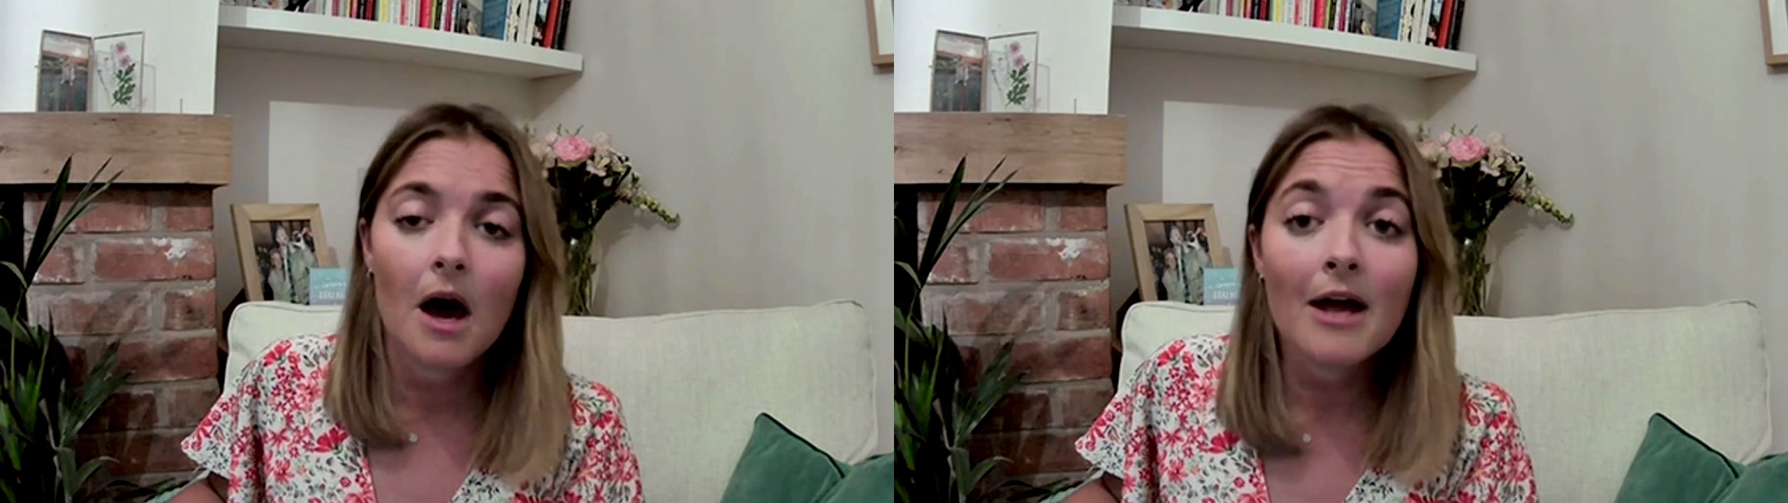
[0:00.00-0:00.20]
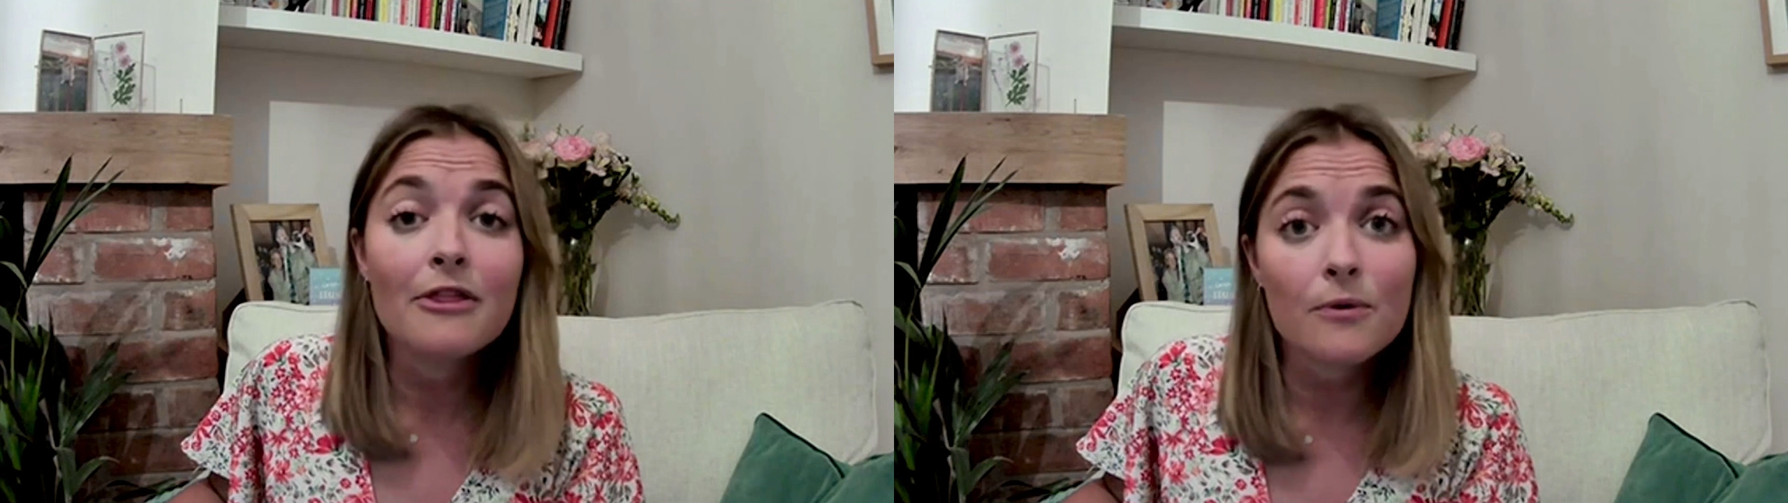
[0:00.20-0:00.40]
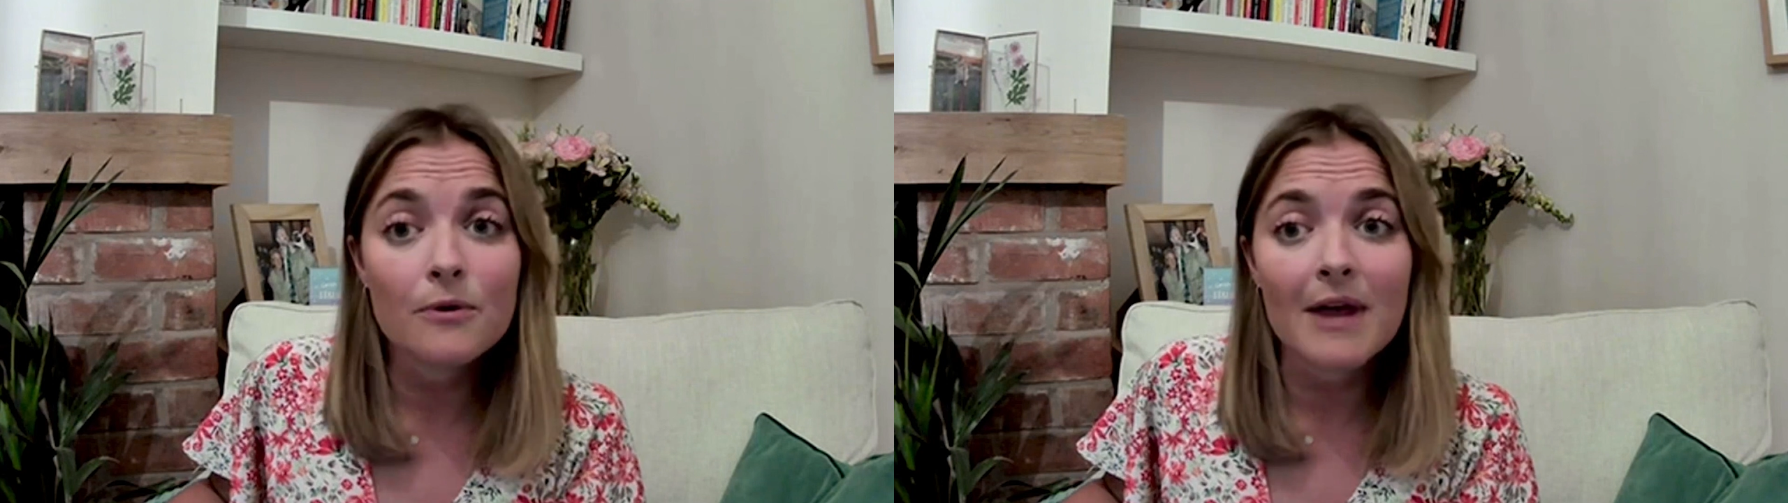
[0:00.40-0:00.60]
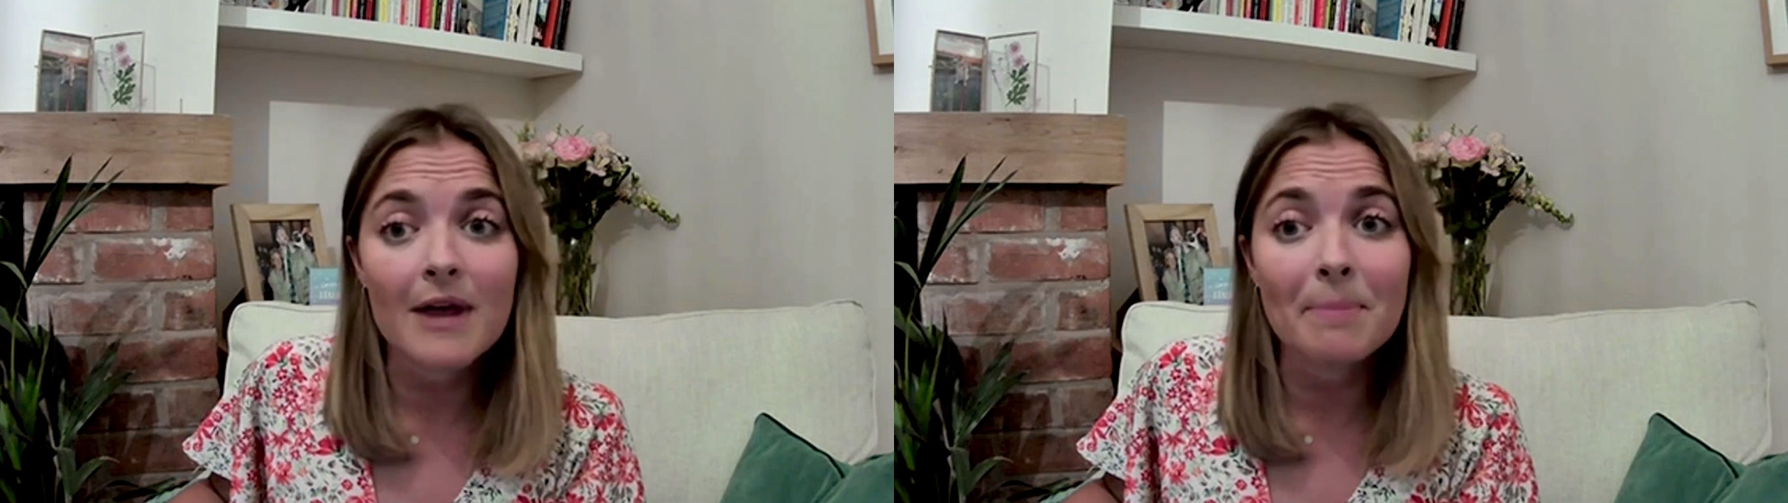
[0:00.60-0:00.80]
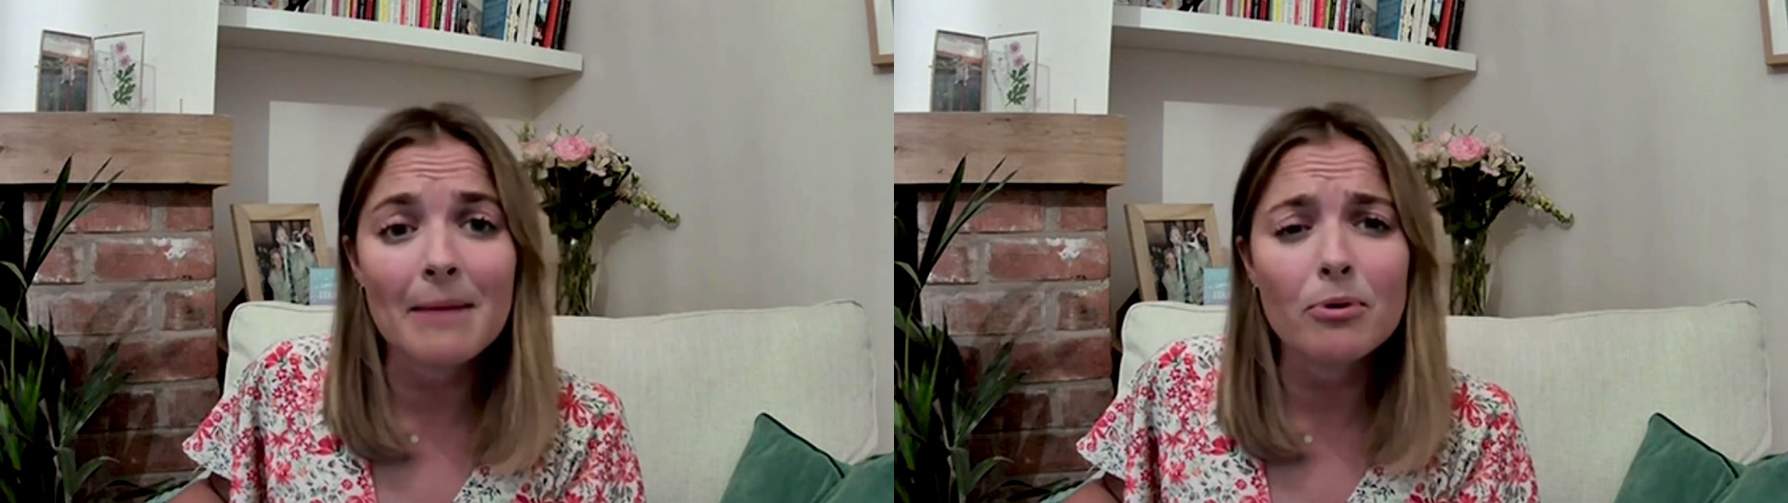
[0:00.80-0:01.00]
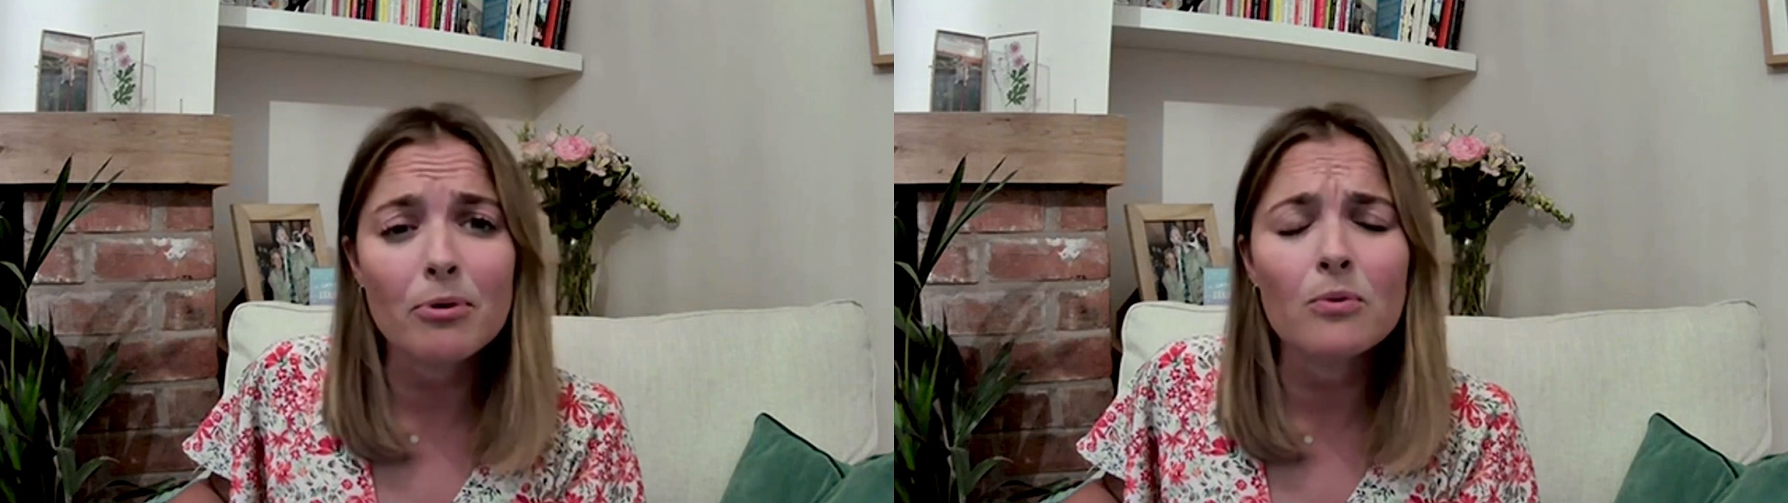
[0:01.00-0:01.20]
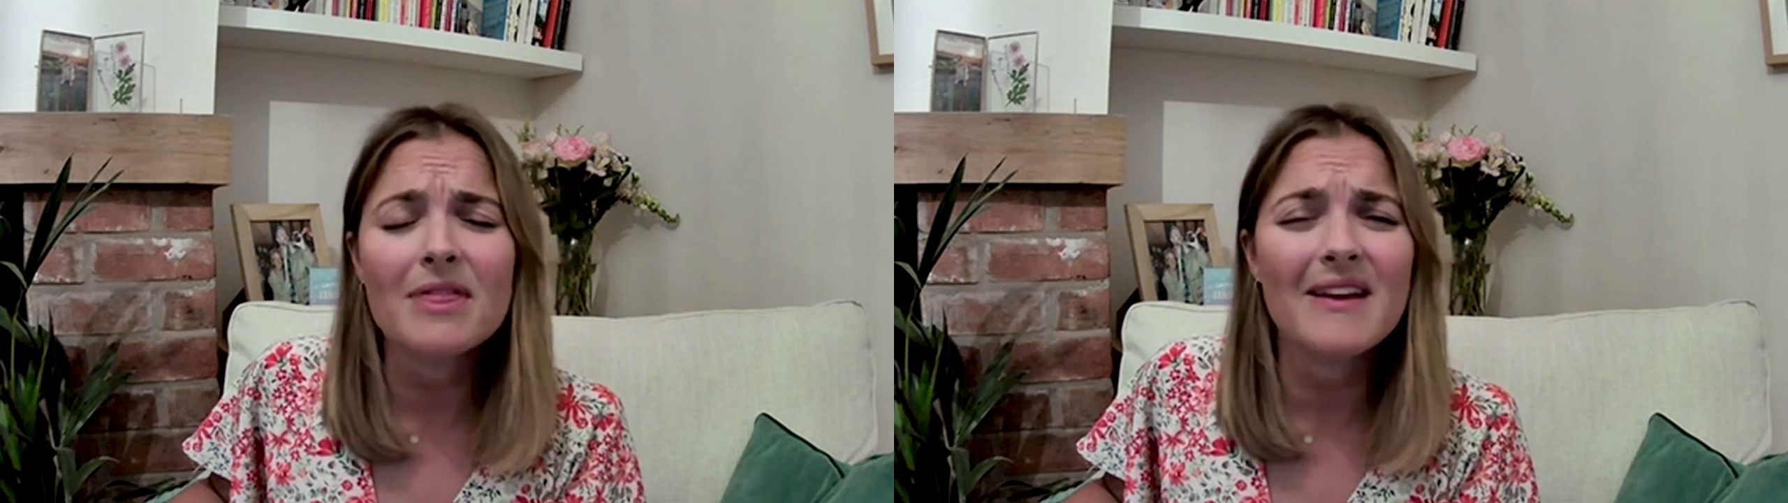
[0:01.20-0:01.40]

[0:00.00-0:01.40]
I thought that people